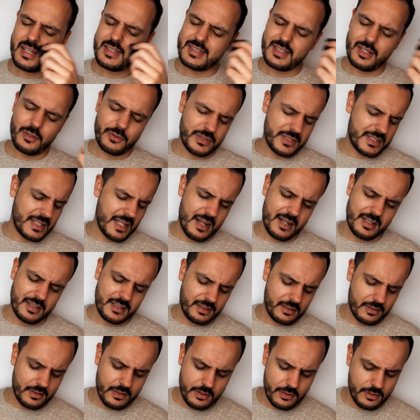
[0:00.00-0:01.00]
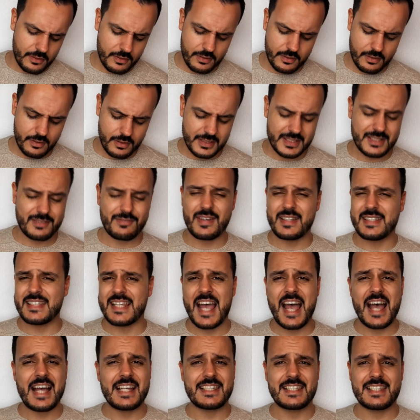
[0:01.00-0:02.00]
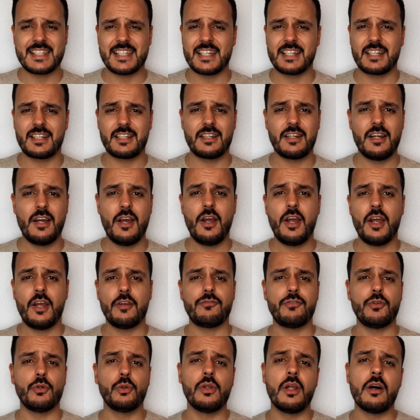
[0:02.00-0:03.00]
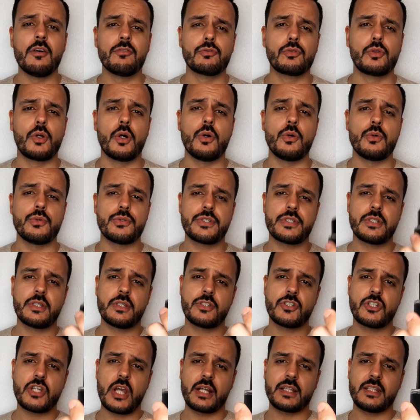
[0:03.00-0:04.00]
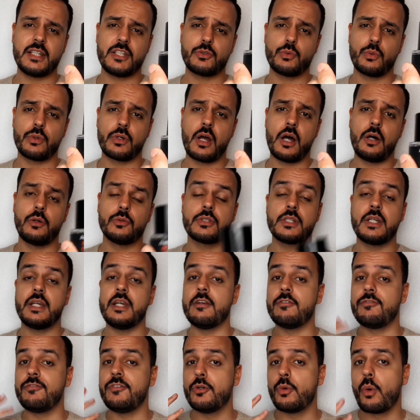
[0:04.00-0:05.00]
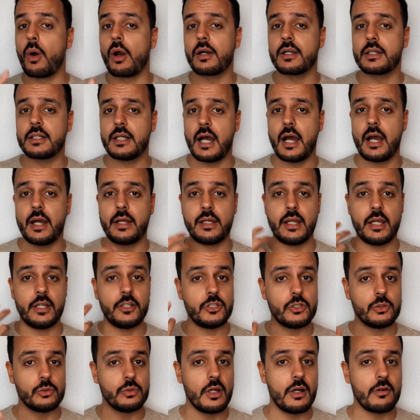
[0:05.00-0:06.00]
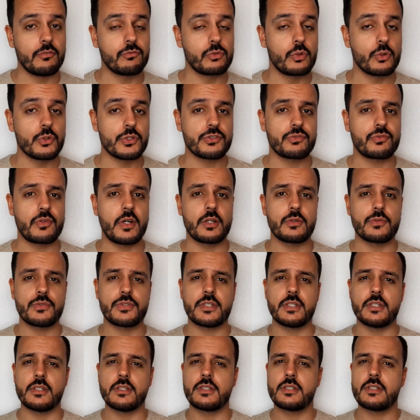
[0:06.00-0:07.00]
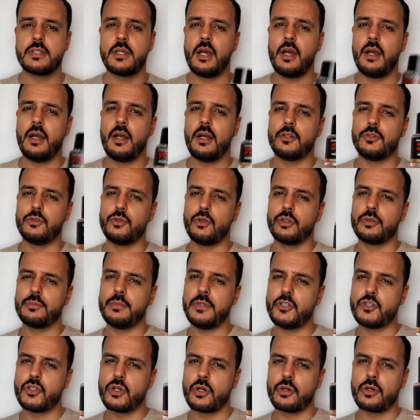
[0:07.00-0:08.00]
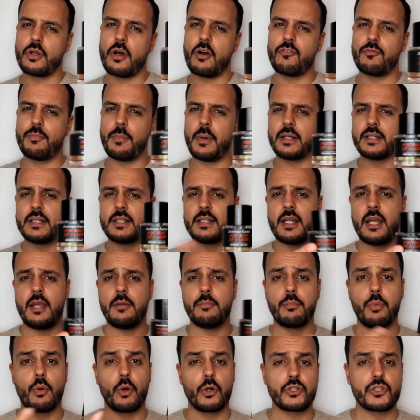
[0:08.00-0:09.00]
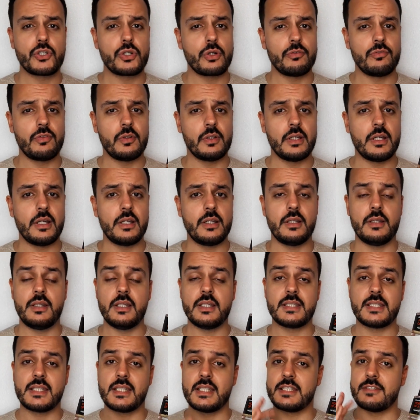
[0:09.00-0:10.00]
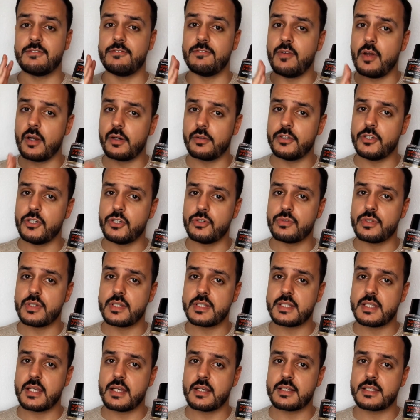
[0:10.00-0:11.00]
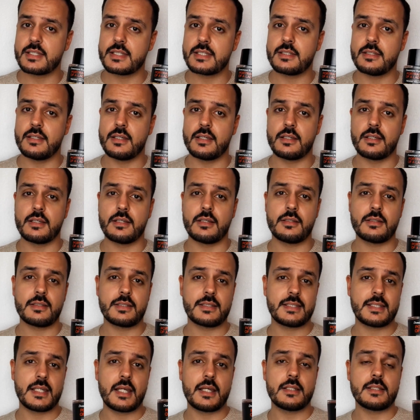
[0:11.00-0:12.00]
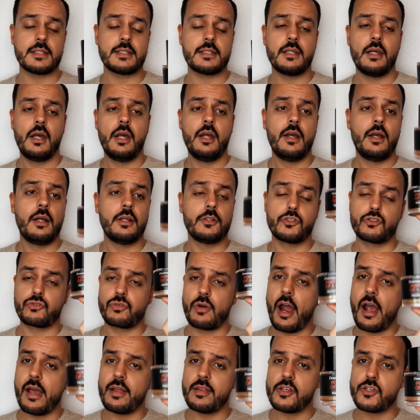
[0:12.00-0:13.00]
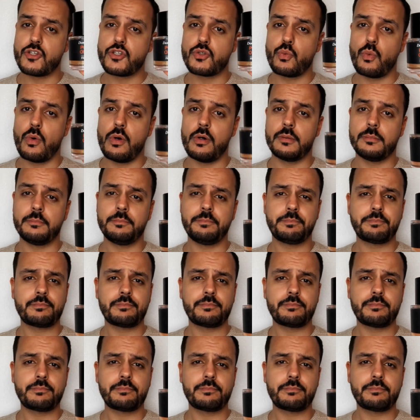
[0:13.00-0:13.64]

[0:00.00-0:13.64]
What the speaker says: outstanding. It's fantastic. If you love rose, check this one out. If you are a guy and you love rose fragrances, don't be turned off by the name Portrait of a Lady. This is very unisex scent. Try this one.